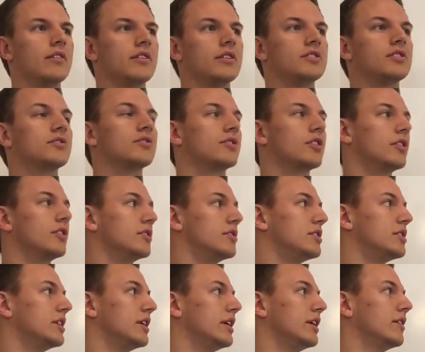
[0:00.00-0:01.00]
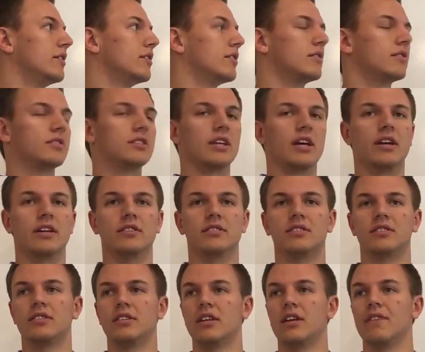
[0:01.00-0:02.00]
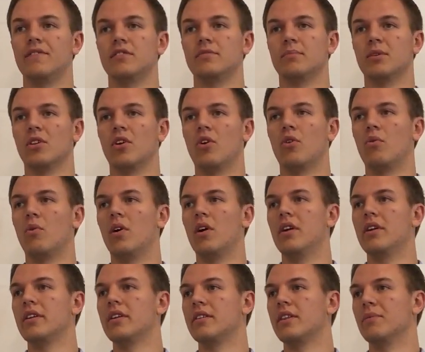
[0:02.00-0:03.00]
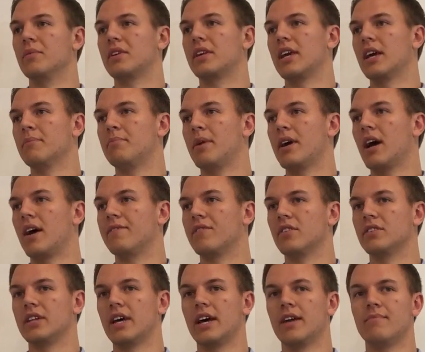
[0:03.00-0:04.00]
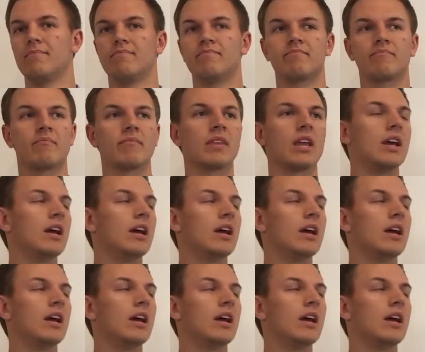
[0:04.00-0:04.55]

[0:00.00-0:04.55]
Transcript: This is good to see since if it's below 1, then we can't pay off our debt.